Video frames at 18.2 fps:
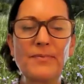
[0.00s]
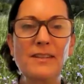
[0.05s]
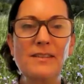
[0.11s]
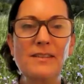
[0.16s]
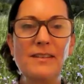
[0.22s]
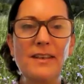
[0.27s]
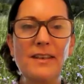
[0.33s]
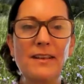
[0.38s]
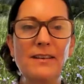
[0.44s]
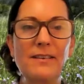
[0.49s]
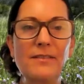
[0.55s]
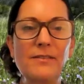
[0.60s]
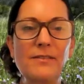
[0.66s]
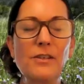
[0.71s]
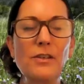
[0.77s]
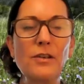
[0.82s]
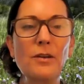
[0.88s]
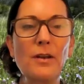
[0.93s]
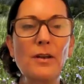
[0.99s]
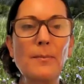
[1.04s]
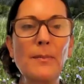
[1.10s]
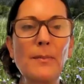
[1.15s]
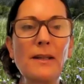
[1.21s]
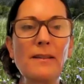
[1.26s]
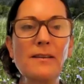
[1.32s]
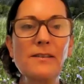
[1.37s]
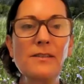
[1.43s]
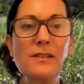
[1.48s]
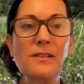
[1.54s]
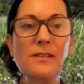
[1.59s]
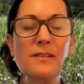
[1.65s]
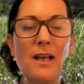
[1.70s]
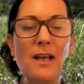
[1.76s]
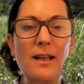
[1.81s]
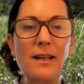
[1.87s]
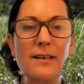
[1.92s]
it's I mean, this is
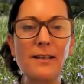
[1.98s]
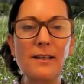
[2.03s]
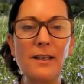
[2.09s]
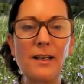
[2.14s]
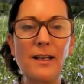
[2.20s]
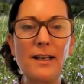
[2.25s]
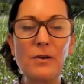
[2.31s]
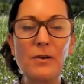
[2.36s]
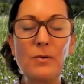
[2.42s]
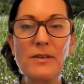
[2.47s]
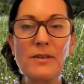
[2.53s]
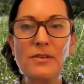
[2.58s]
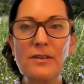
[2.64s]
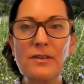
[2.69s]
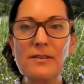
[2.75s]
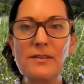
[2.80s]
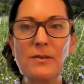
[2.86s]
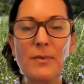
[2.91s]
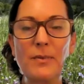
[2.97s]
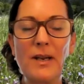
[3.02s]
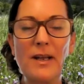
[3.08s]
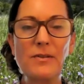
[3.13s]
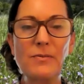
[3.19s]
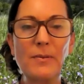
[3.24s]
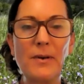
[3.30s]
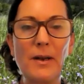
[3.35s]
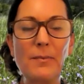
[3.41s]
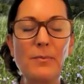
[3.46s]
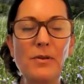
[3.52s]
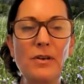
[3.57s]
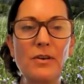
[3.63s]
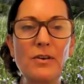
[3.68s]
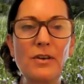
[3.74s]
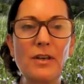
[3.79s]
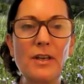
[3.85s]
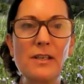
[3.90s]
not a question that someone asked, but I'm
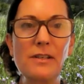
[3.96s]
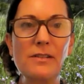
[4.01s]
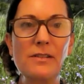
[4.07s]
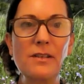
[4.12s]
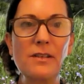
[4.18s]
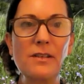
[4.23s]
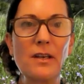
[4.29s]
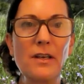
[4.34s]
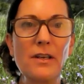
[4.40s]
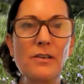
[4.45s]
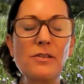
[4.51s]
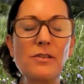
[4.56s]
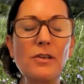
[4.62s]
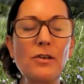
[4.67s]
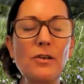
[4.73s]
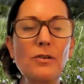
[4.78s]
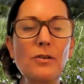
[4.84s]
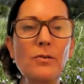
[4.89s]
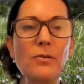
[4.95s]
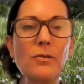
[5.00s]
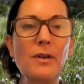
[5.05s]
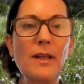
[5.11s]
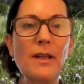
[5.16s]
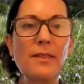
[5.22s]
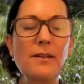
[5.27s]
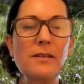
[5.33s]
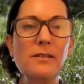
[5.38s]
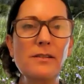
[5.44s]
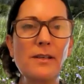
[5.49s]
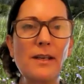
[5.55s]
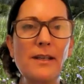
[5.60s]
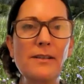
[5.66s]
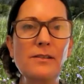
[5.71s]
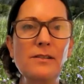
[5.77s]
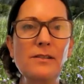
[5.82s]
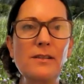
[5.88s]
curious. Do you get the
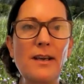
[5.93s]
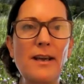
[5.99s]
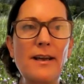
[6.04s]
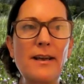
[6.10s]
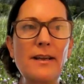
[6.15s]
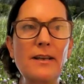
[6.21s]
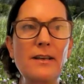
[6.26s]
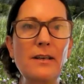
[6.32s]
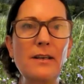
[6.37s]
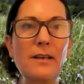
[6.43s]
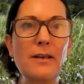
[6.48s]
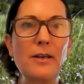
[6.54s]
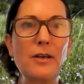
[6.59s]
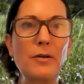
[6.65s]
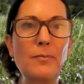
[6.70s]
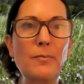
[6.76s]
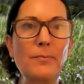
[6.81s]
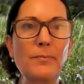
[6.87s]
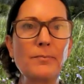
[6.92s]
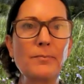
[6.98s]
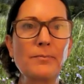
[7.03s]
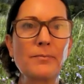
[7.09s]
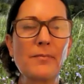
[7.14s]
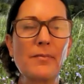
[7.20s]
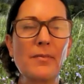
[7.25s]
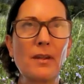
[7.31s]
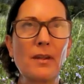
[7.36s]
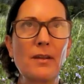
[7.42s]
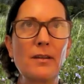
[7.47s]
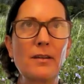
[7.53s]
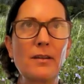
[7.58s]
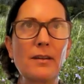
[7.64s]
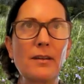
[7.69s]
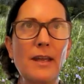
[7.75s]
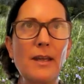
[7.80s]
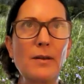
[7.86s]
sense that, and
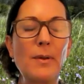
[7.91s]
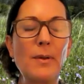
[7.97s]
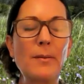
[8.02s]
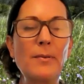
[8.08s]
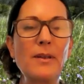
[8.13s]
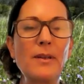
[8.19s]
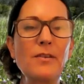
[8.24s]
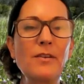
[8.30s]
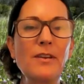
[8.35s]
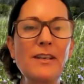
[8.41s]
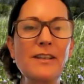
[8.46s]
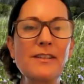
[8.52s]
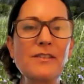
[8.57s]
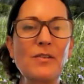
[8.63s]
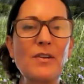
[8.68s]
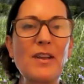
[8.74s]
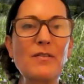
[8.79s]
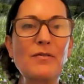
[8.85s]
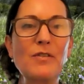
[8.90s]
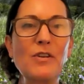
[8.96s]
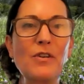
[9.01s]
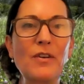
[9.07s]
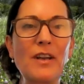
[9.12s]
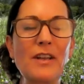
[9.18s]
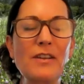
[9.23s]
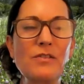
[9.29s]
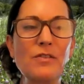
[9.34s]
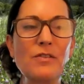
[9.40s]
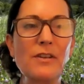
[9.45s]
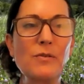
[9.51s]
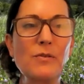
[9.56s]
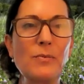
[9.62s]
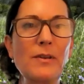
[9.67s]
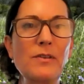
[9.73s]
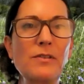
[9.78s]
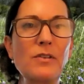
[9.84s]
maybe it's okay if you don't answer
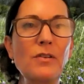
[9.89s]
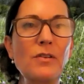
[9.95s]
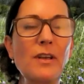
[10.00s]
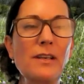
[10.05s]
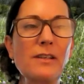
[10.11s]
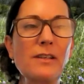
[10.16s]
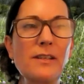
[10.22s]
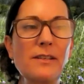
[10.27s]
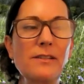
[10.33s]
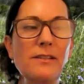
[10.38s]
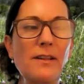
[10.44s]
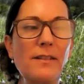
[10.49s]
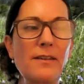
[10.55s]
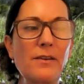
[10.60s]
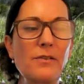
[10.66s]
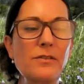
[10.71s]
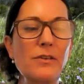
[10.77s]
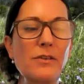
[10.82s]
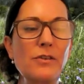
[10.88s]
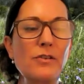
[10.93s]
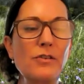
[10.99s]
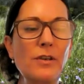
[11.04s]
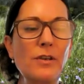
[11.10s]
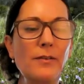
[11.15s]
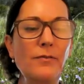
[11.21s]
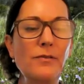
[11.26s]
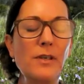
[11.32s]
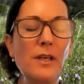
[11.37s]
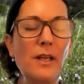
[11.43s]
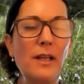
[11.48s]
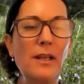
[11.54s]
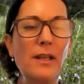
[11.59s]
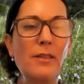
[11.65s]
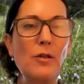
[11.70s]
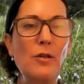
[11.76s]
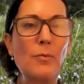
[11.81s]
this, but do you get a sense that there is a shift
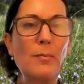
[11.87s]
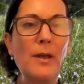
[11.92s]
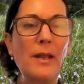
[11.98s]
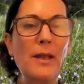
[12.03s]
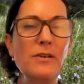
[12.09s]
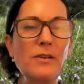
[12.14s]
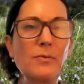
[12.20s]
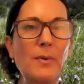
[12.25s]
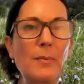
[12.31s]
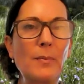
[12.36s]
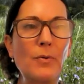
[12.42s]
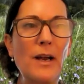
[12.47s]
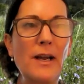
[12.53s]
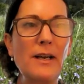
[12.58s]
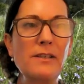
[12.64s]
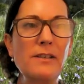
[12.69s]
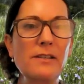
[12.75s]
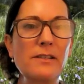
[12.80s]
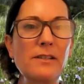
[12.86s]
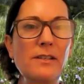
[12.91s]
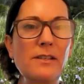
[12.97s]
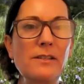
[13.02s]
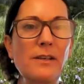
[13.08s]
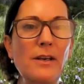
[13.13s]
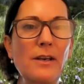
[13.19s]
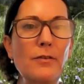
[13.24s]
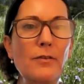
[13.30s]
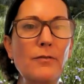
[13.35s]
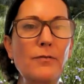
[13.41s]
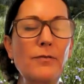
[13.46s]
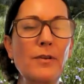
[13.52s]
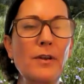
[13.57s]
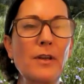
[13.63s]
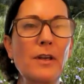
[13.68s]
in the management practices of